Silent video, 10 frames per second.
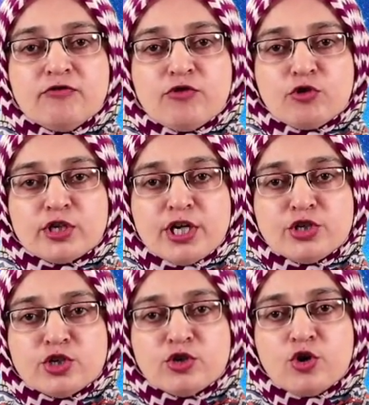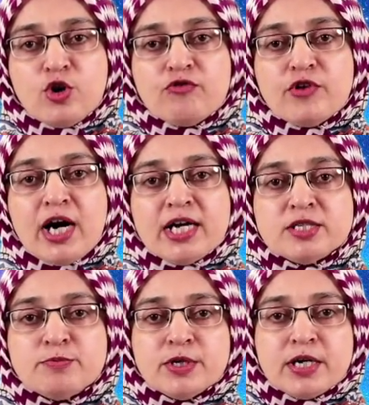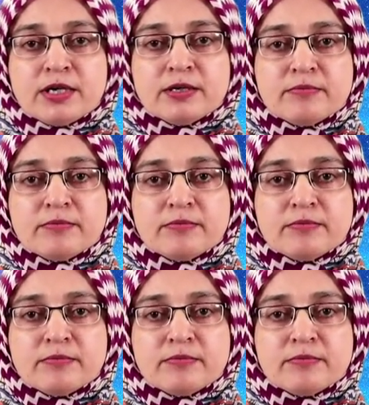flotation of iceberg.